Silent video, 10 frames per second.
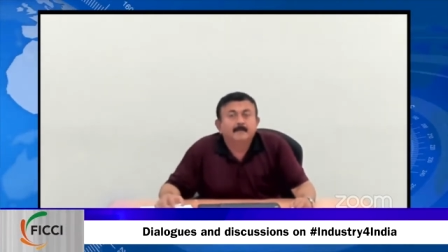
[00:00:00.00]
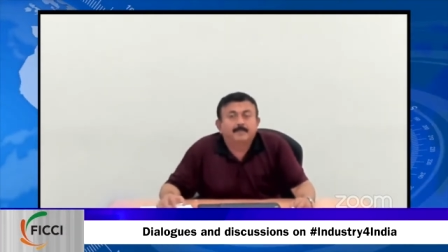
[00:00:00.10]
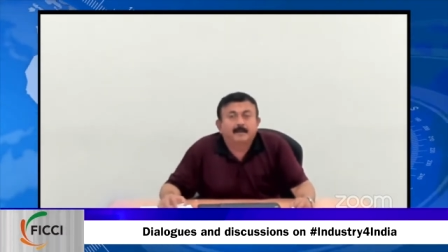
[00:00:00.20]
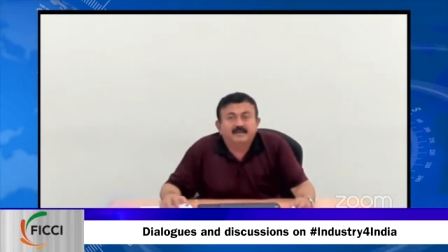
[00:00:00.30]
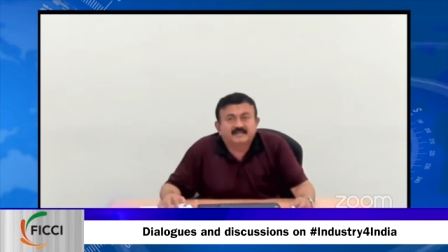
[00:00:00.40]

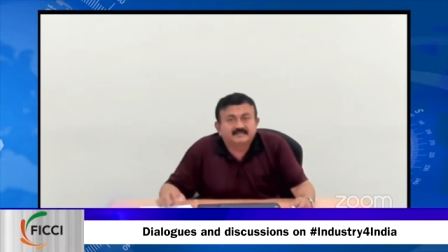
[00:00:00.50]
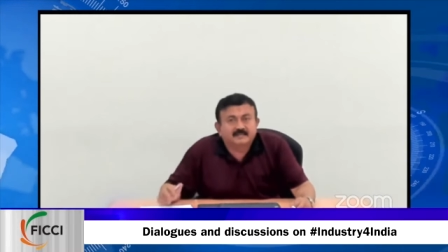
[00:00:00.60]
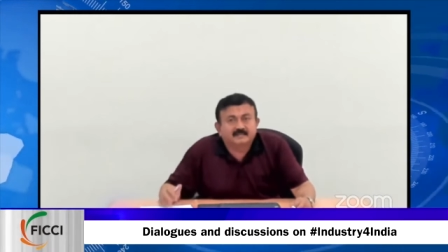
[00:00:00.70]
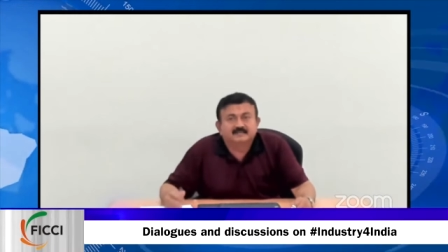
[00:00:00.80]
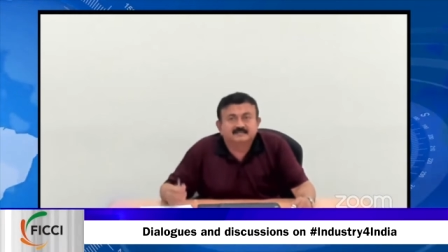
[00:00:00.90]
Public
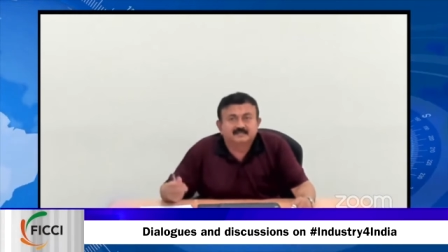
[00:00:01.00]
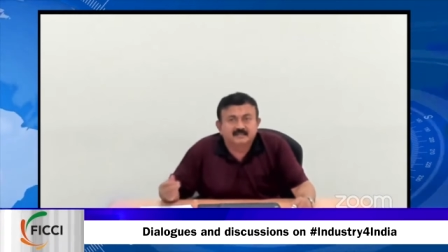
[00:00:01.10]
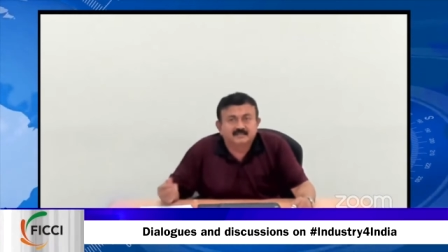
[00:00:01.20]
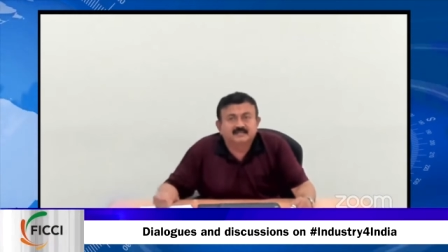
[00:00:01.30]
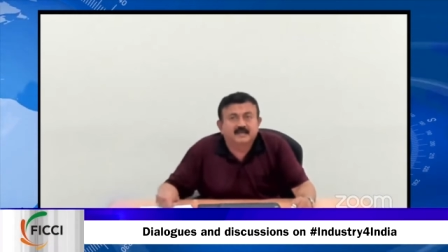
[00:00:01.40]
sectors,
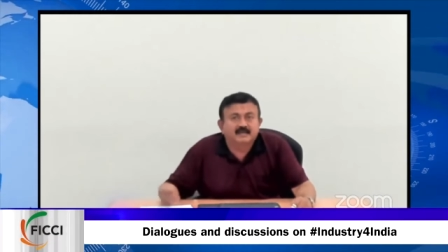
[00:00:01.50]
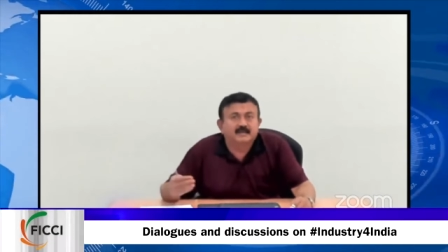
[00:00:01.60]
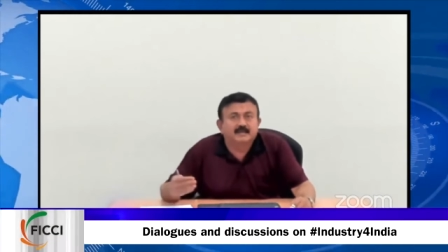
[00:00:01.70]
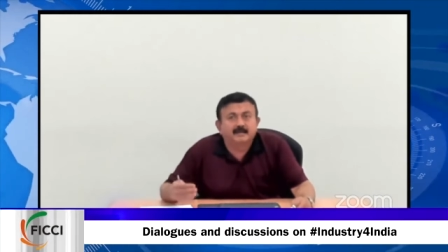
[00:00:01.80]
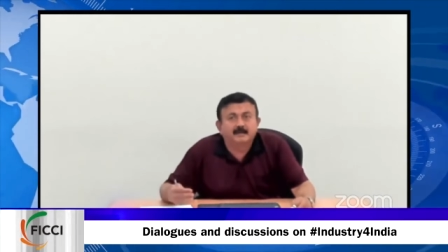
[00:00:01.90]

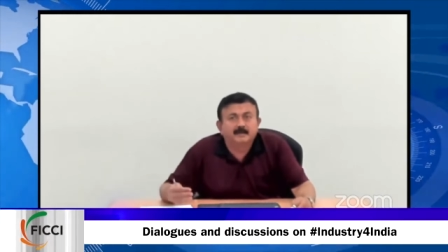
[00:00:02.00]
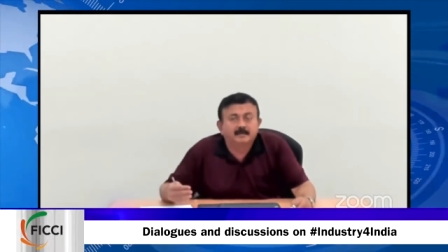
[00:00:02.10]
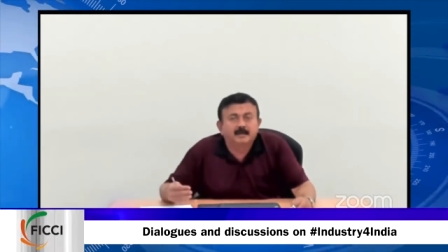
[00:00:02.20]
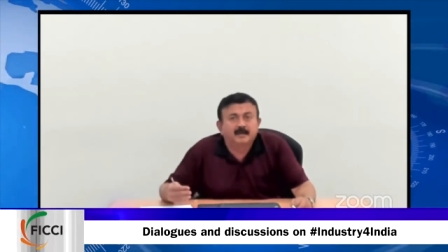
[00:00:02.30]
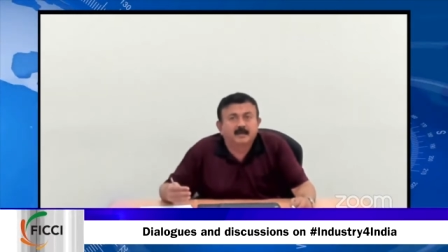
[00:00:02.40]
ECIL and
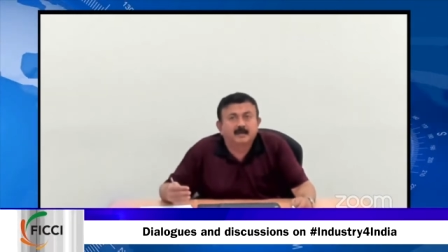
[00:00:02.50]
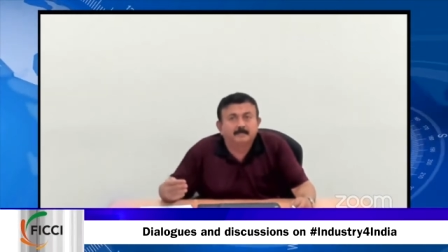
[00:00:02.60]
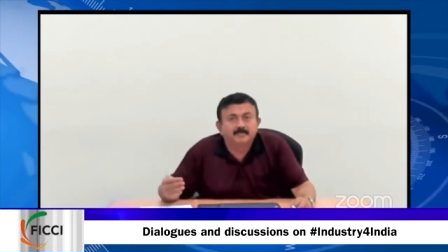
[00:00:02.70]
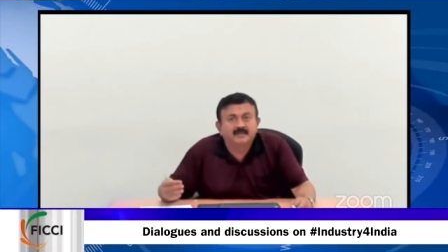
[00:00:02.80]
uh,